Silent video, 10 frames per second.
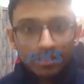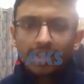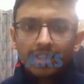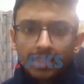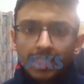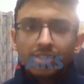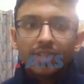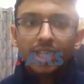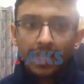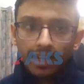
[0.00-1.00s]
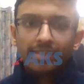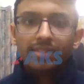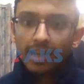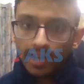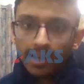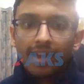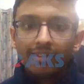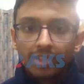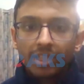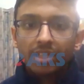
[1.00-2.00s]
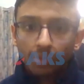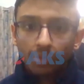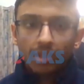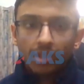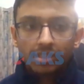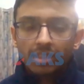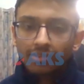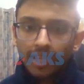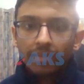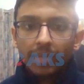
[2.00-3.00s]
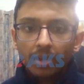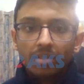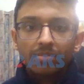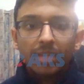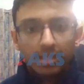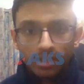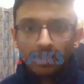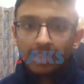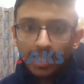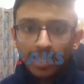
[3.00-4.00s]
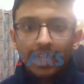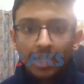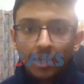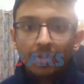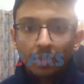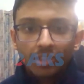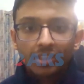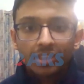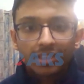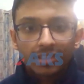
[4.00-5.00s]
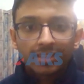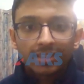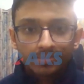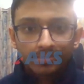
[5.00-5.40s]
Sir, these were areas that I have focused a fair bit on, but definitely I need to read more, sir.